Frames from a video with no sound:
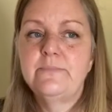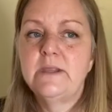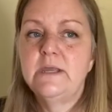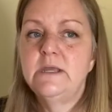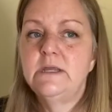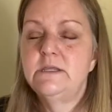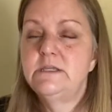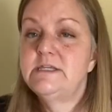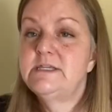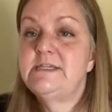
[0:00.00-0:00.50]

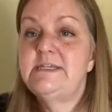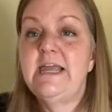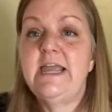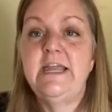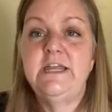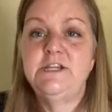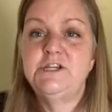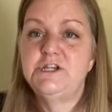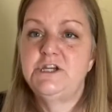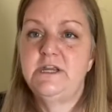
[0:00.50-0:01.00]

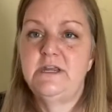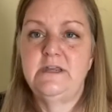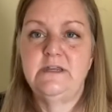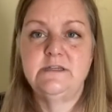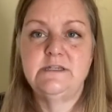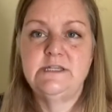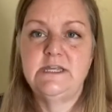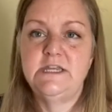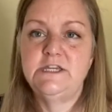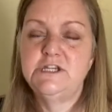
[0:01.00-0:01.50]

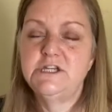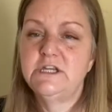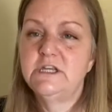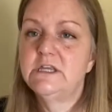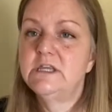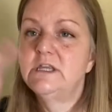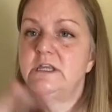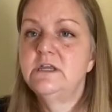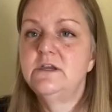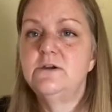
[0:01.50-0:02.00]
saging
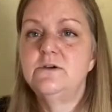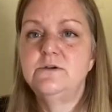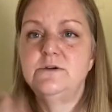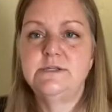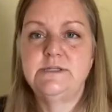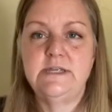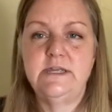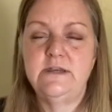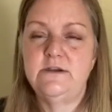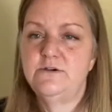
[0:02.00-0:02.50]

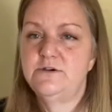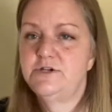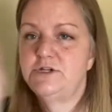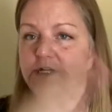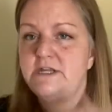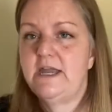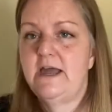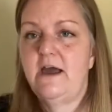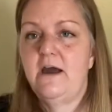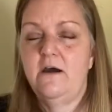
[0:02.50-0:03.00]
clears
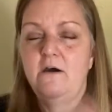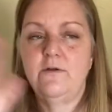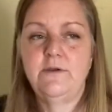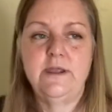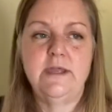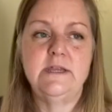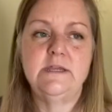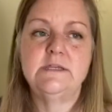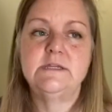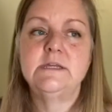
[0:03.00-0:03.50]
energy out,
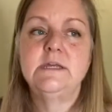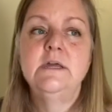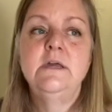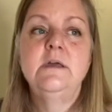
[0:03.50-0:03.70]
and